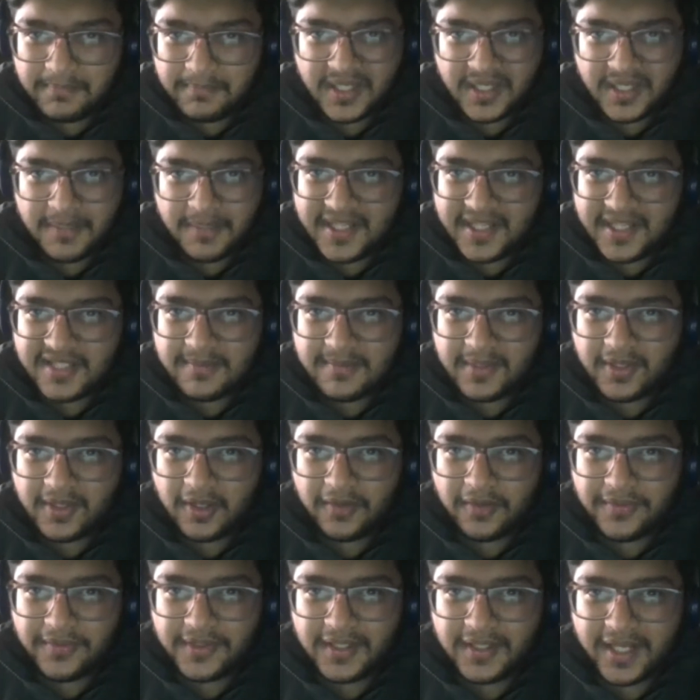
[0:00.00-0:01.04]
pre-placement
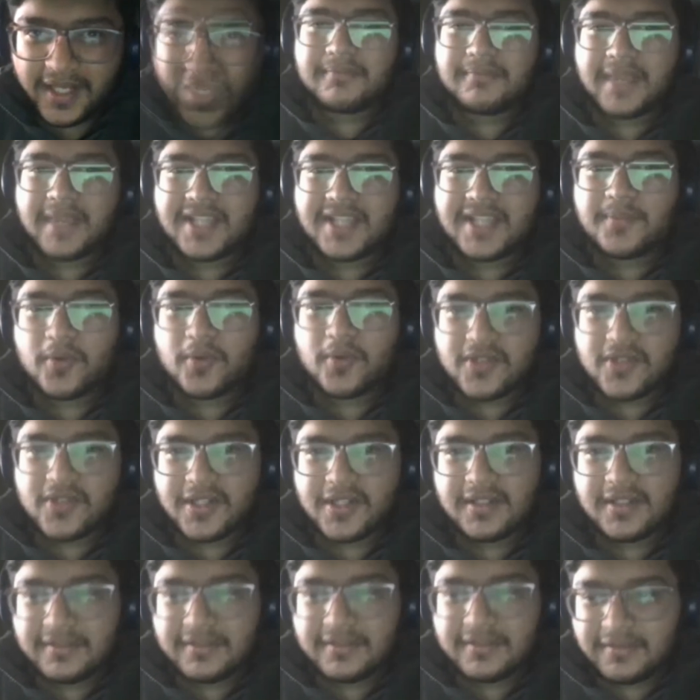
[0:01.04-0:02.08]
offer, and
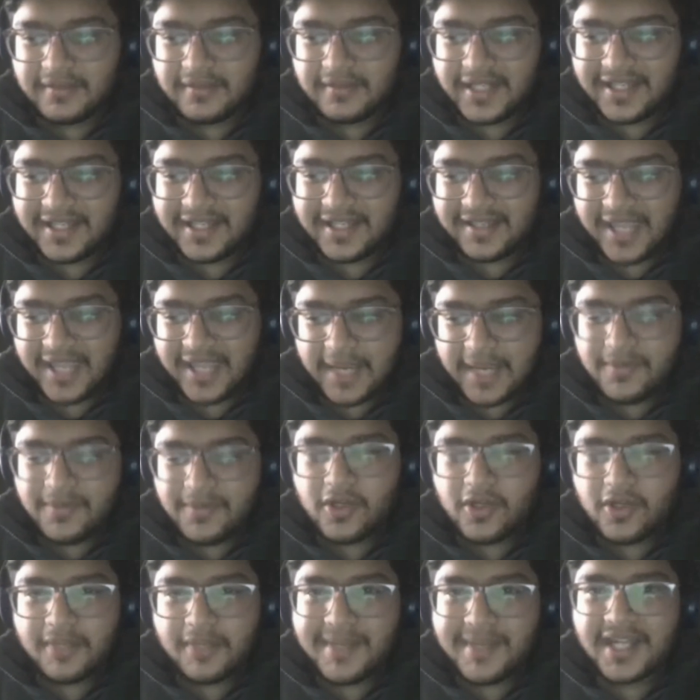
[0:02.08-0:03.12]
exposure that came
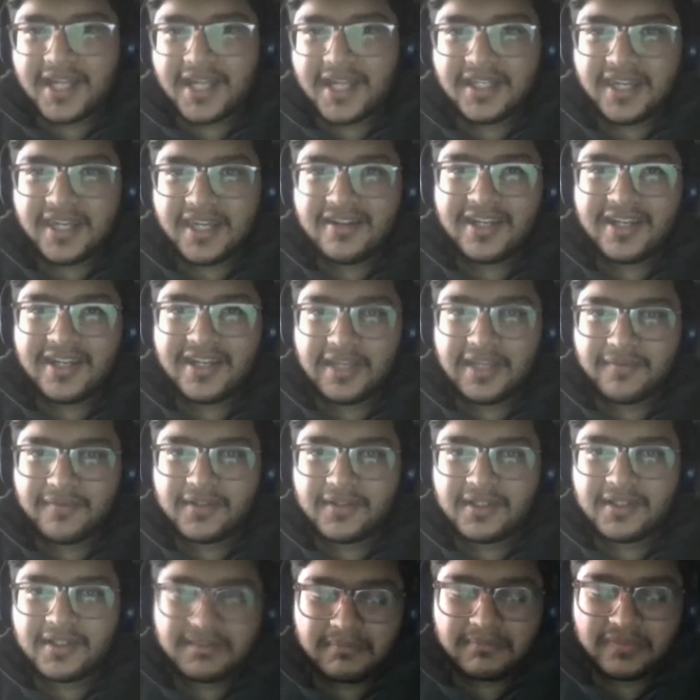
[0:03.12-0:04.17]
during my content writing
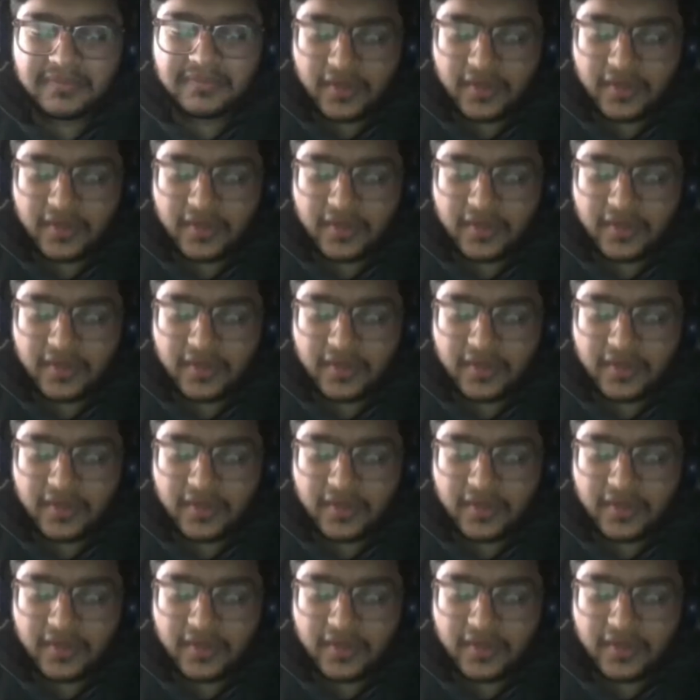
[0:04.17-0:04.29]
work